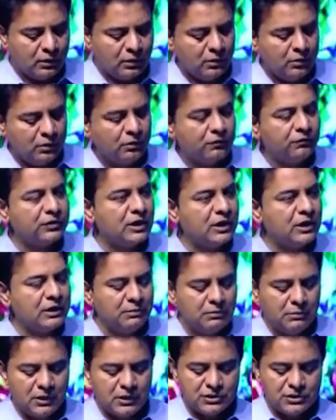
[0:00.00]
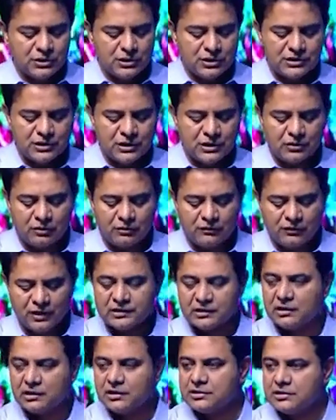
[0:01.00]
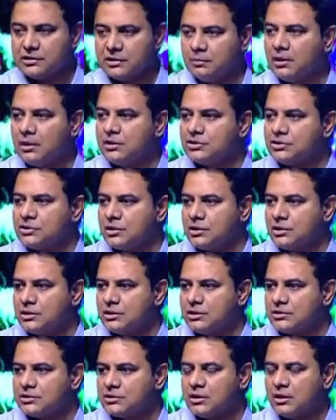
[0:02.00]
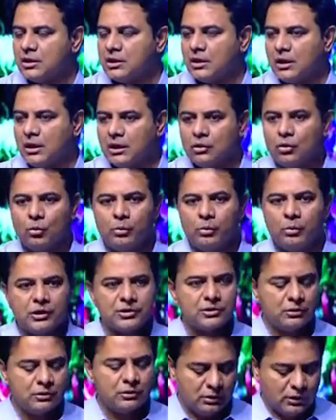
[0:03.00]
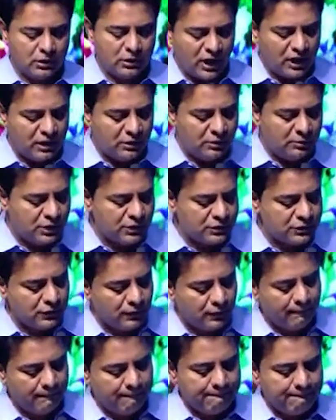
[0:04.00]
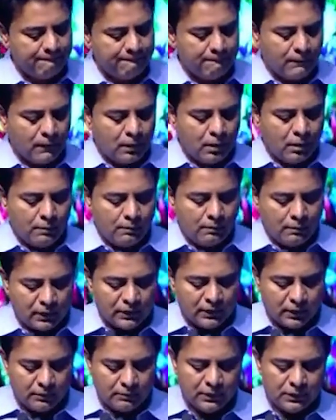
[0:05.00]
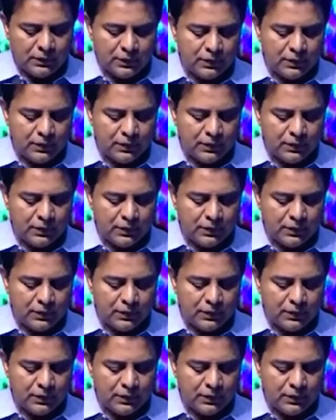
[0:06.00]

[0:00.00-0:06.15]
with the Image Center of Excellence. Image is innovation in animation, multimedia,